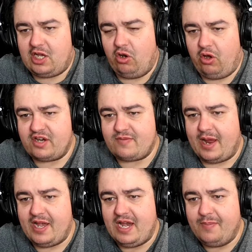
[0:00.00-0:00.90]
He clawed at
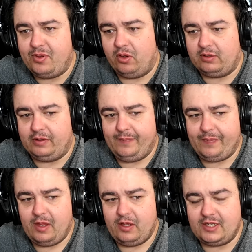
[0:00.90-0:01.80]
my nipple.
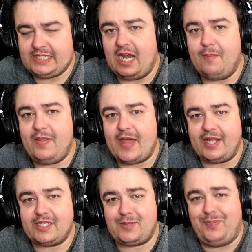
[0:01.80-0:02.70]
You're telling me that
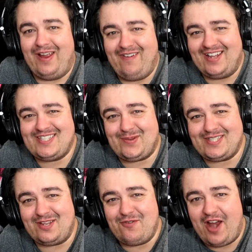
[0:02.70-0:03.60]
experience
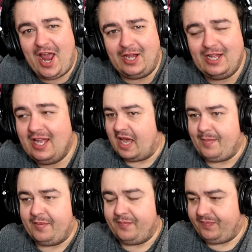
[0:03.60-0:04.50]
wasn't real?
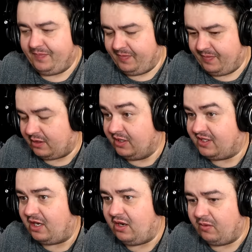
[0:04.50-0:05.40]
Damn it.
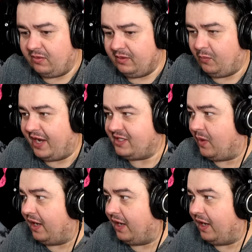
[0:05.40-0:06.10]
Continue, wise